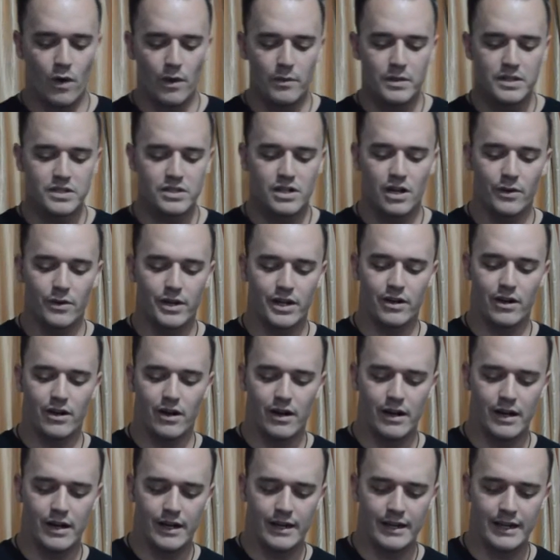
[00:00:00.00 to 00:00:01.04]
what was going
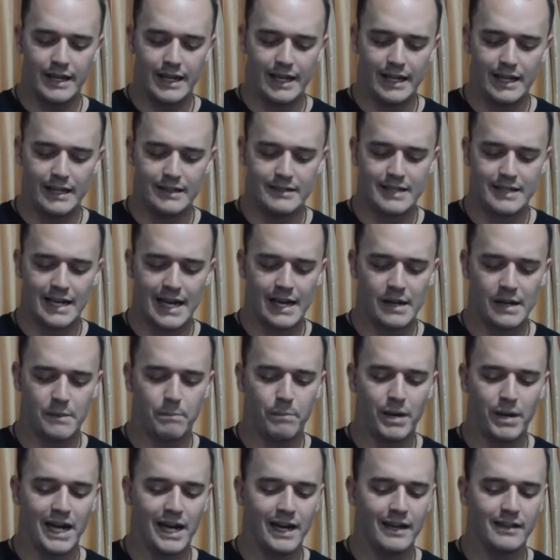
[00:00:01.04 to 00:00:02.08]
on is
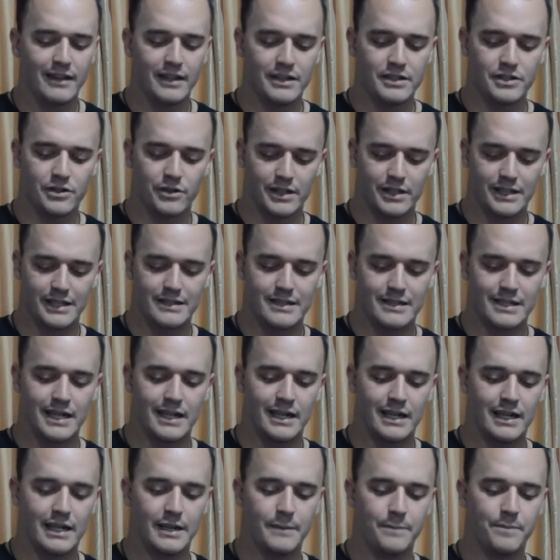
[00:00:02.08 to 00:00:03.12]
that Pilate, during this
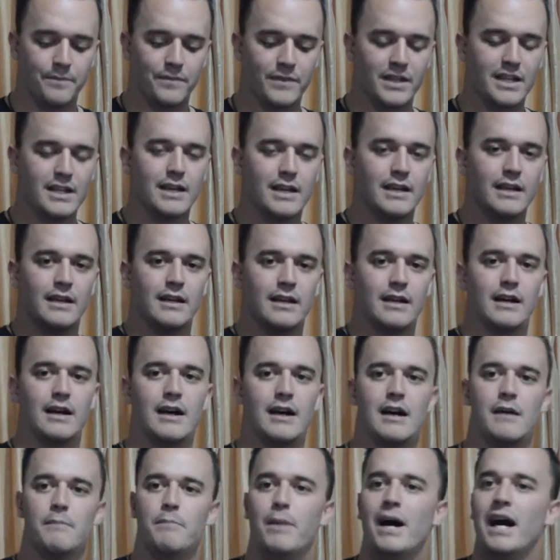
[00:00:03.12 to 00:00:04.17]
time,
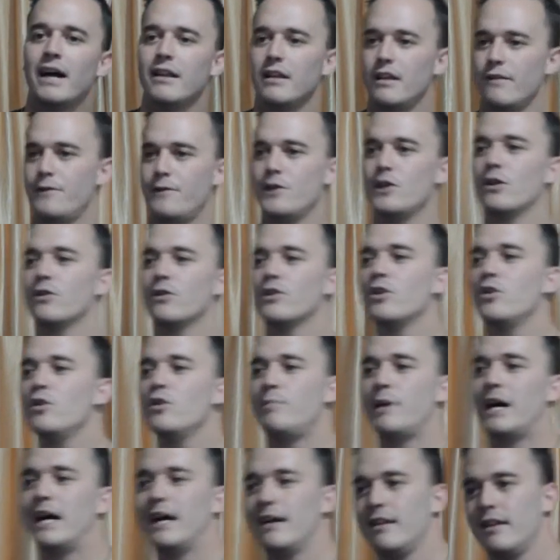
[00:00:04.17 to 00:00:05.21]
Pilate, if you don't know
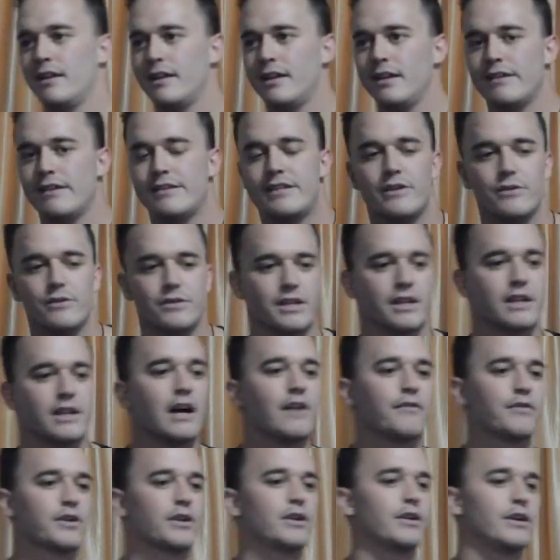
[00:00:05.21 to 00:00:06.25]
who Pilate is, he was the
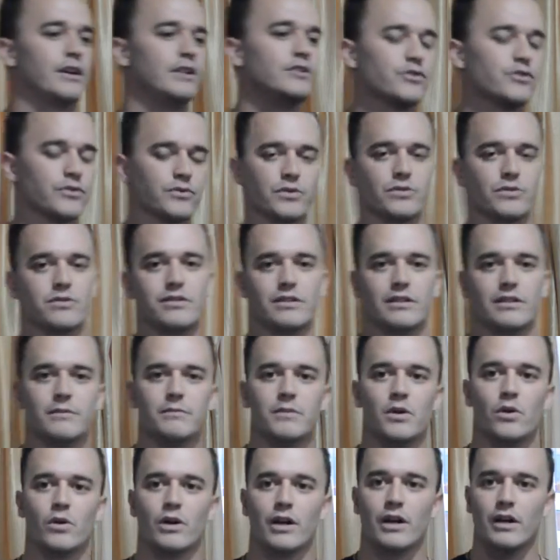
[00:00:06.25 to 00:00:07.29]
governor in Jerusalem,
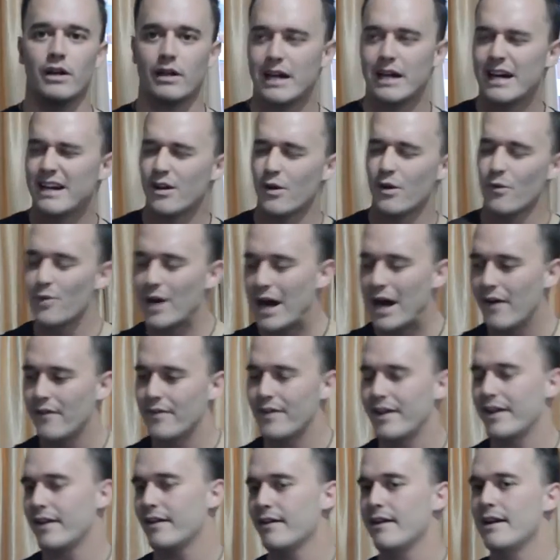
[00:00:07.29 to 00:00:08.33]
or kind of around
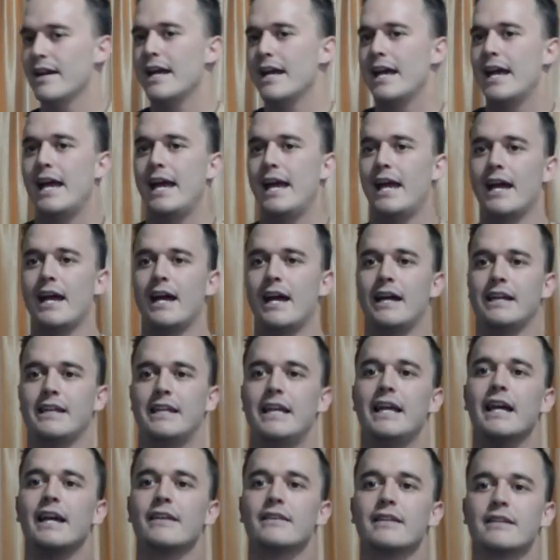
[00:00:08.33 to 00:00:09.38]
there. And
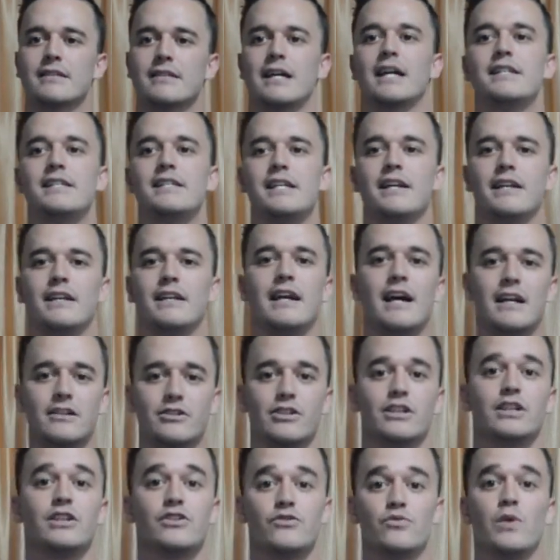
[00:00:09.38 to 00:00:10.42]
he had this idea, and
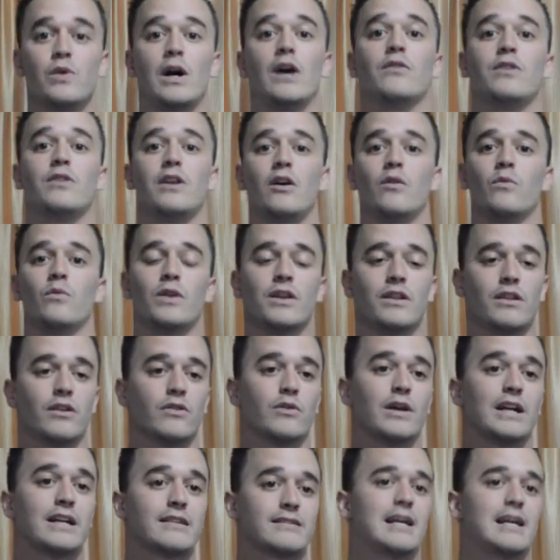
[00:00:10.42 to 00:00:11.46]
he's well known. One of the
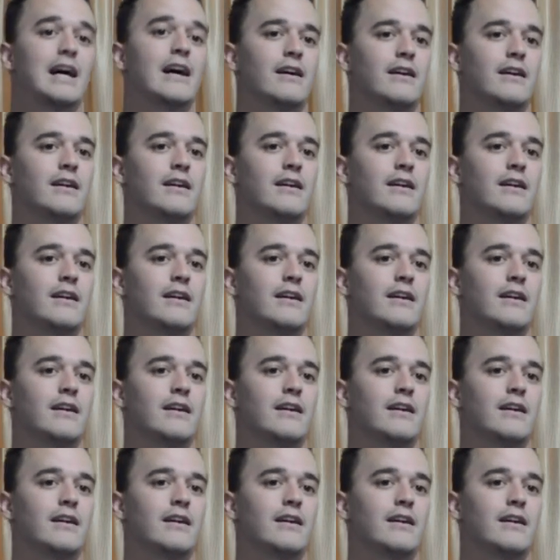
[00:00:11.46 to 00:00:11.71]
greatest